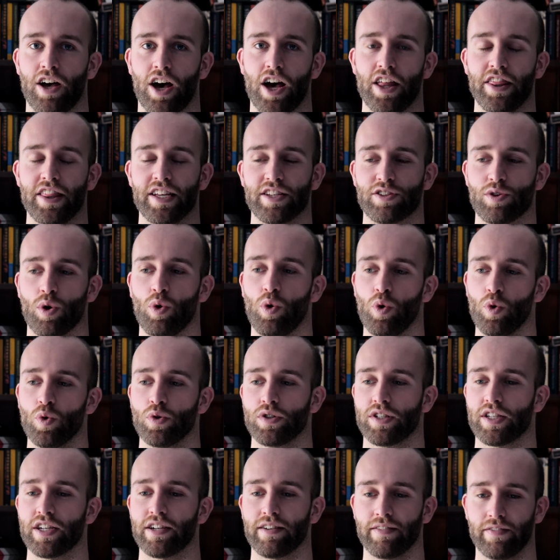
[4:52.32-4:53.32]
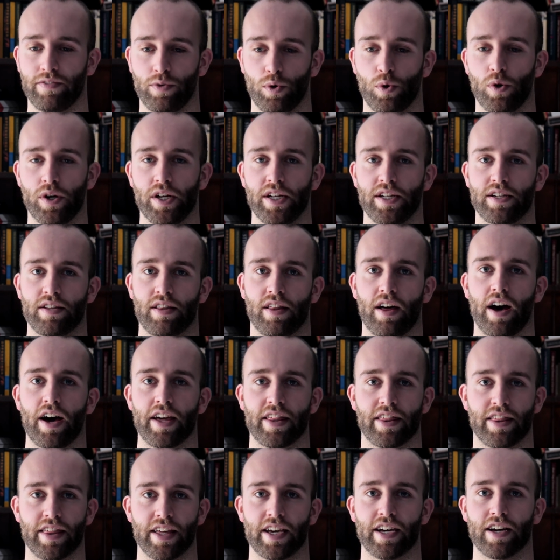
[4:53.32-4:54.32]
and this haunting void that I
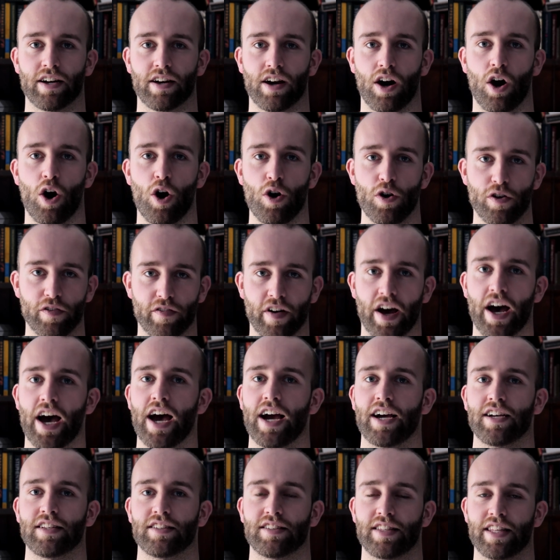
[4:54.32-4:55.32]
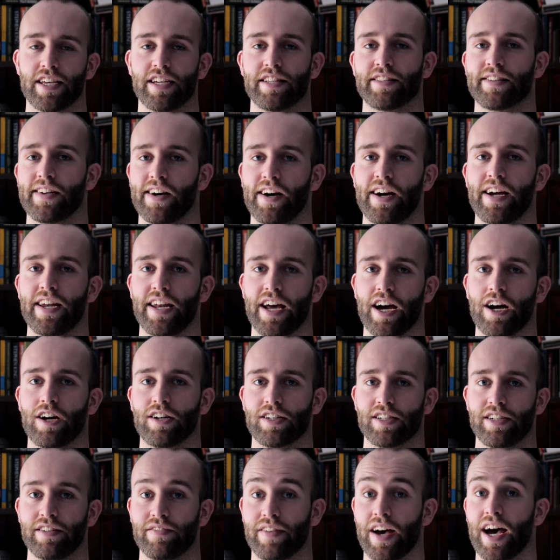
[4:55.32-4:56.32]
think overhangs the entire
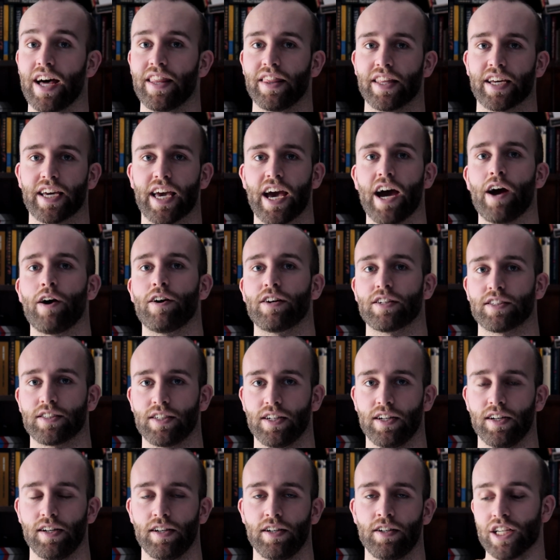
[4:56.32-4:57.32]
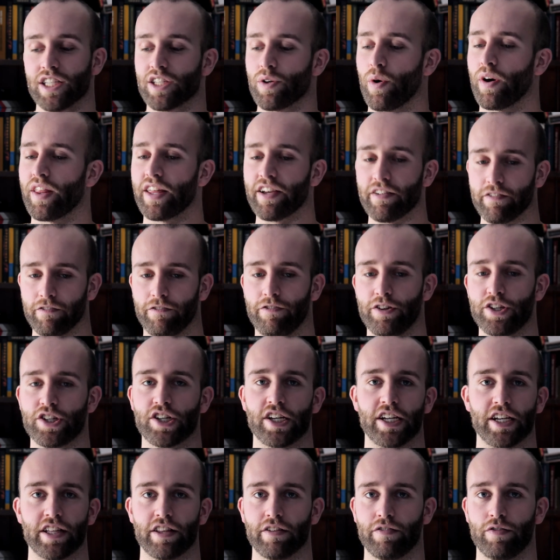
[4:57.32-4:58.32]
narrative and the character. So I think
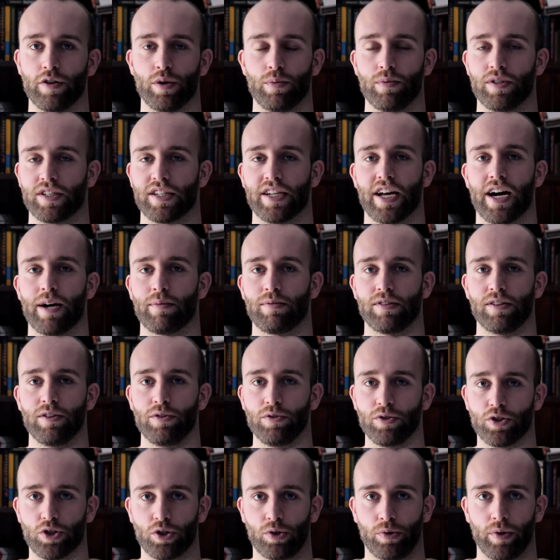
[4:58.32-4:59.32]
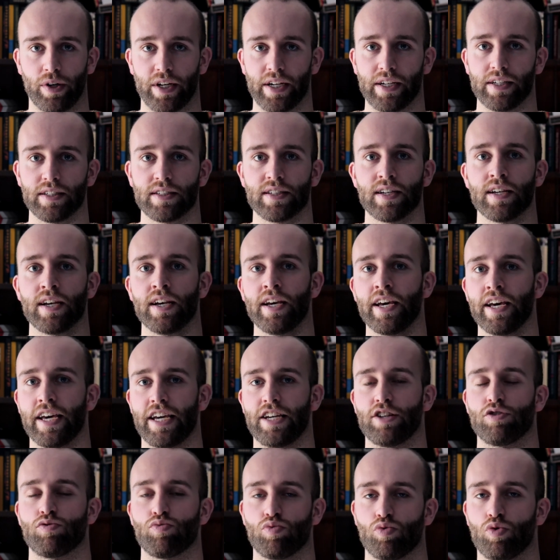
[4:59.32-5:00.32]
visually the film is an absolute treat.
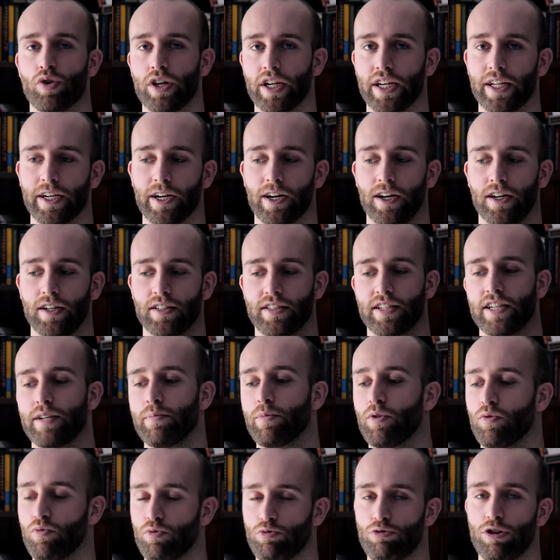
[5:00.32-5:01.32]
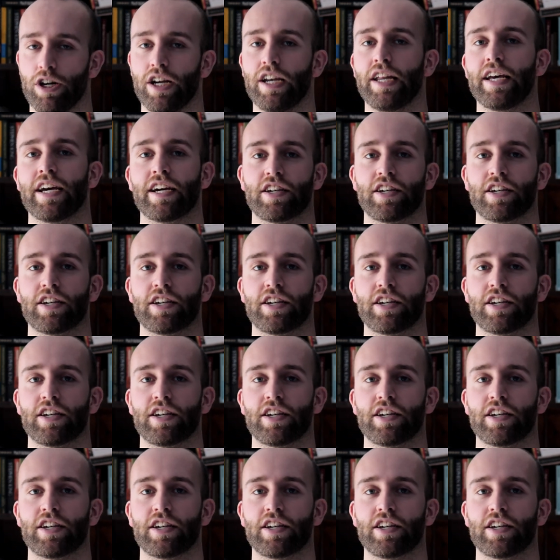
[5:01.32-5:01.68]
It's really arty, but really